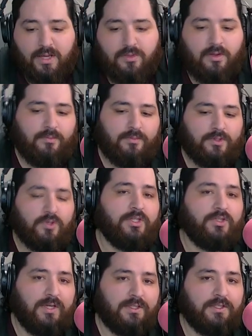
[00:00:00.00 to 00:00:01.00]
them to
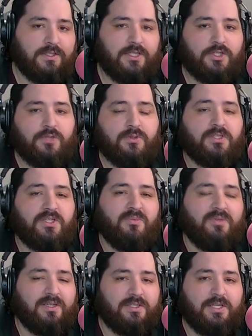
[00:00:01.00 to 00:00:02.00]
address this issue and this com-
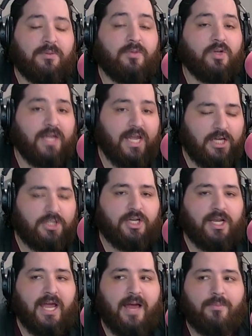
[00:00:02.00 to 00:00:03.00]
this
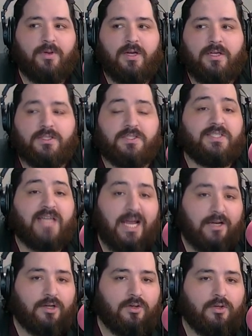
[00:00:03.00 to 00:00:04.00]
communication gap, this
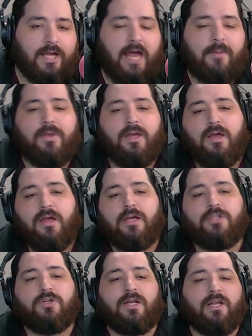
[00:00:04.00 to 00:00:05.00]
technical gap,
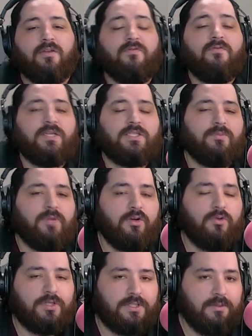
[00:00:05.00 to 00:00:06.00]
and try to convince them and
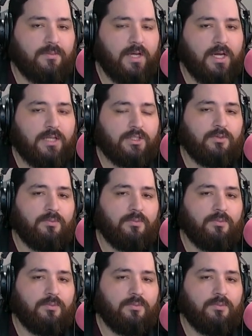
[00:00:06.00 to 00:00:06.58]
encourage them to